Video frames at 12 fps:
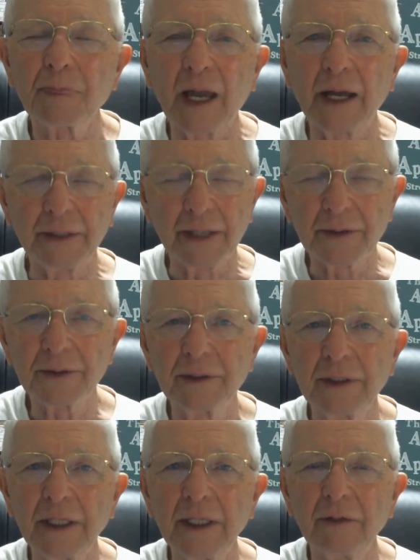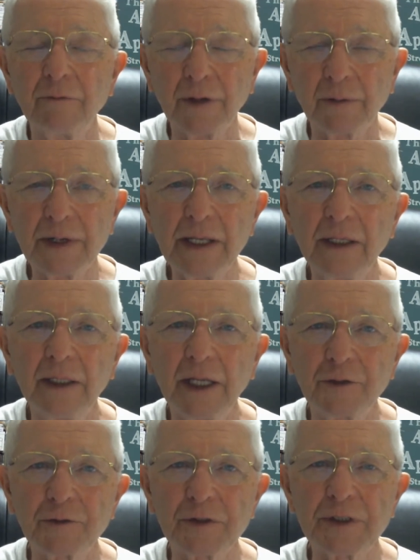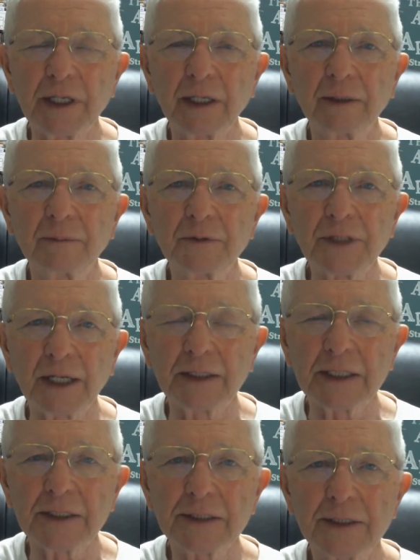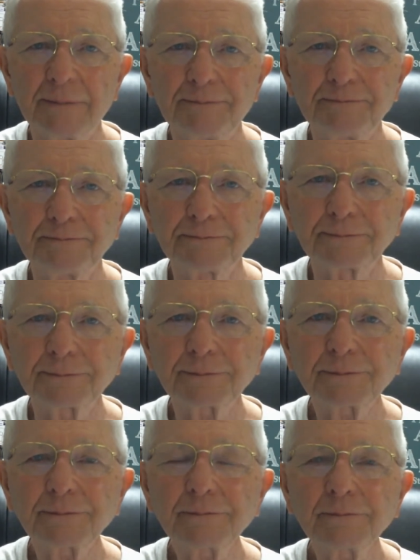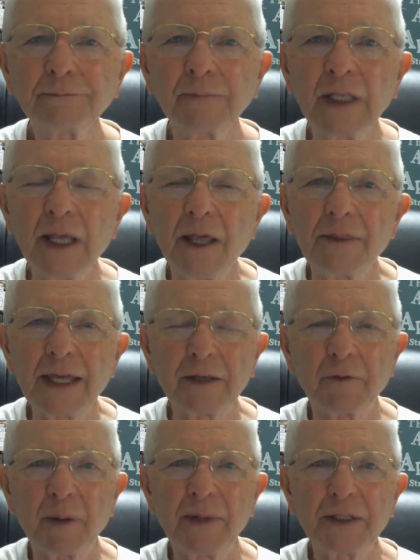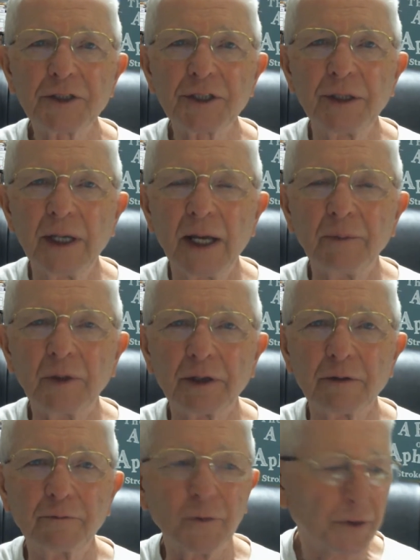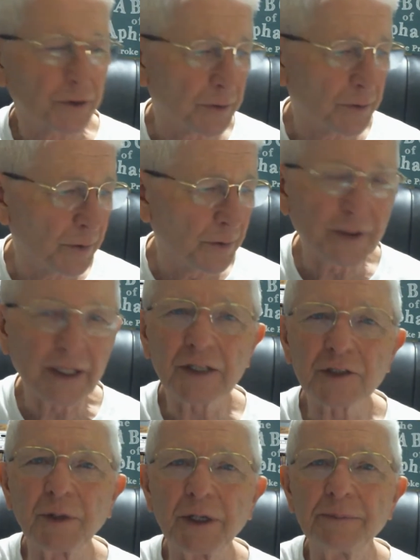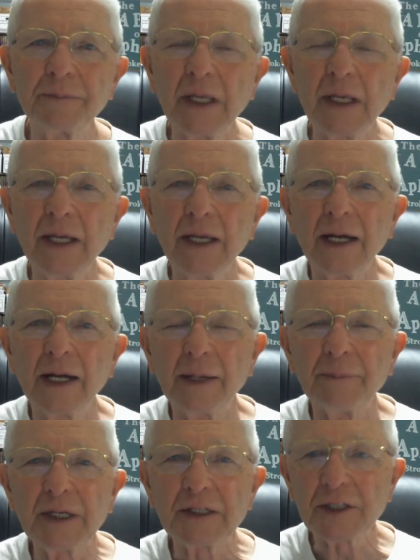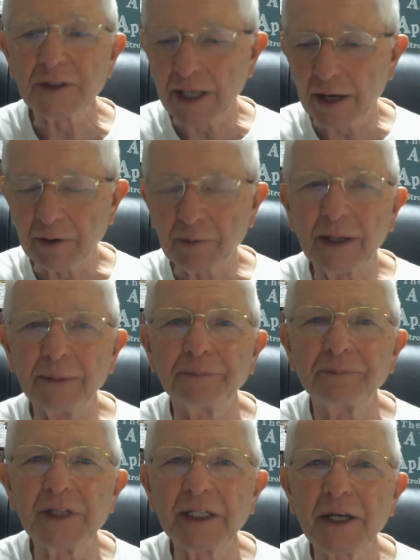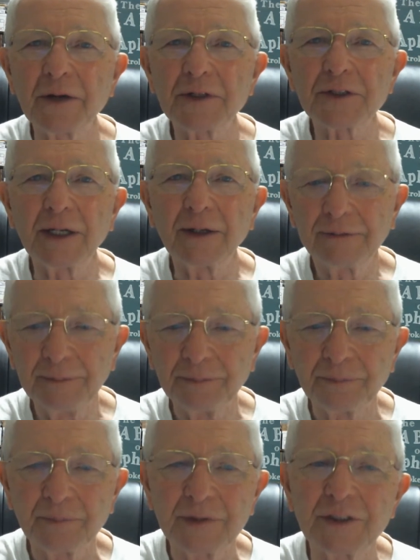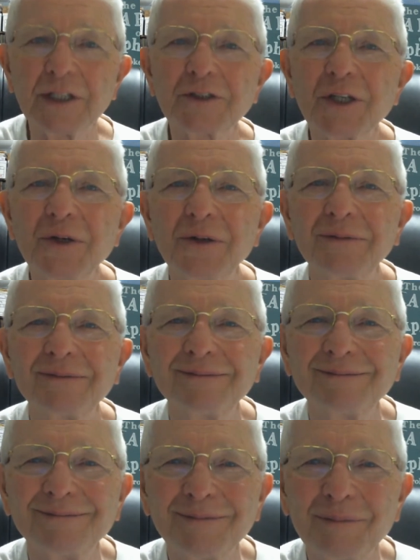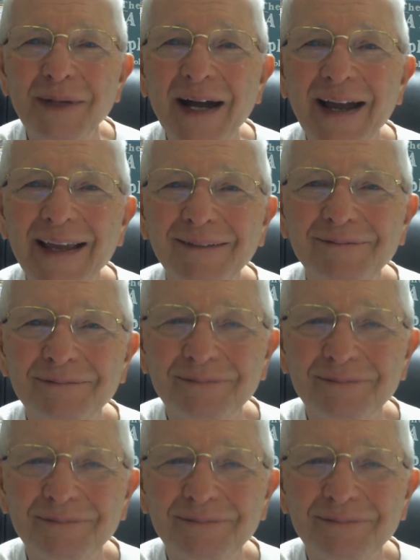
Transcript: another very interesting scientist. Thank you very much. I'm looking forward to the next one. Nice to see everyone. Take care of yourself. See you soon. Bye.